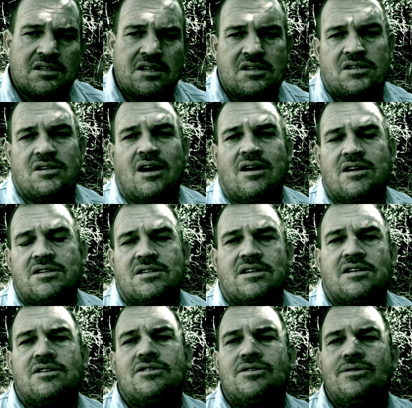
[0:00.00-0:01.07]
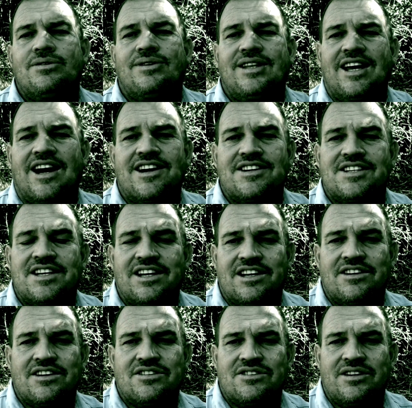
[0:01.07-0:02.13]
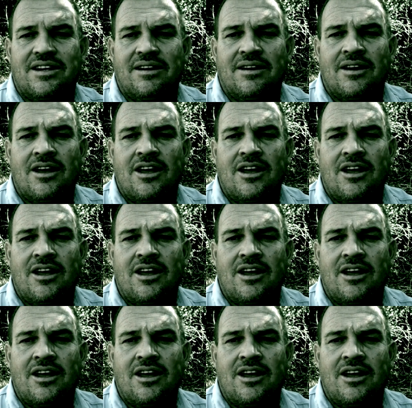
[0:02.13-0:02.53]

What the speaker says: disaster to the hunting industry,